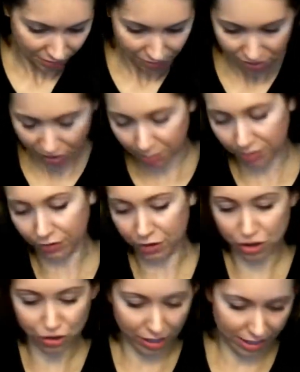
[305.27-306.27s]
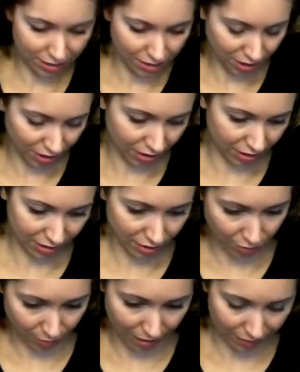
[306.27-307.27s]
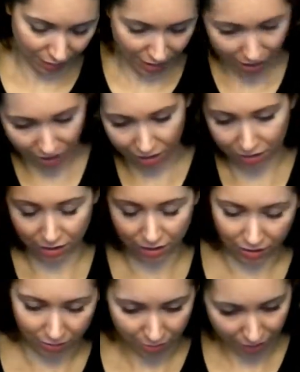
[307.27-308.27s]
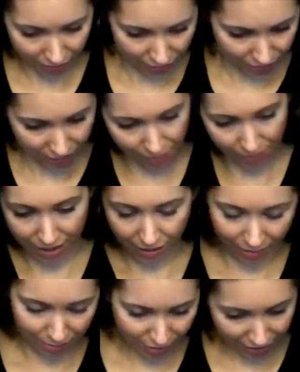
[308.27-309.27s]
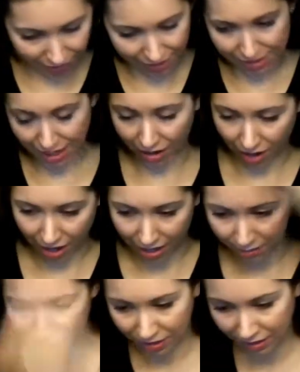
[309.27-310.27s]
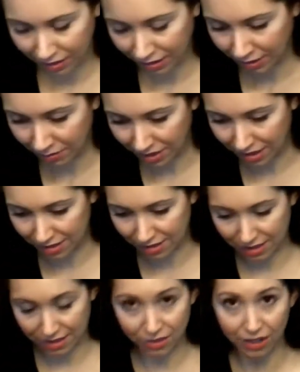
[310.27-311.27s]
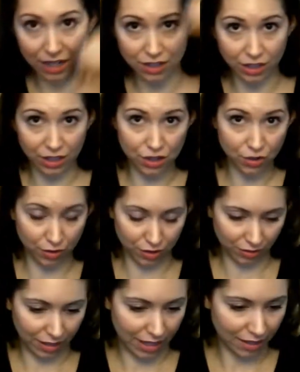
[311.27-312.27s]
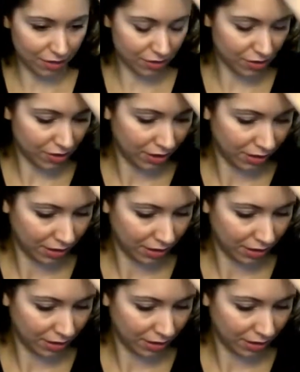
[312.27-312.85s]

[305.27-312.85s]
So, but for straight to wavy hair, I'll probably do it this way. Now I'm putting this hair up because these are actually shorter layers.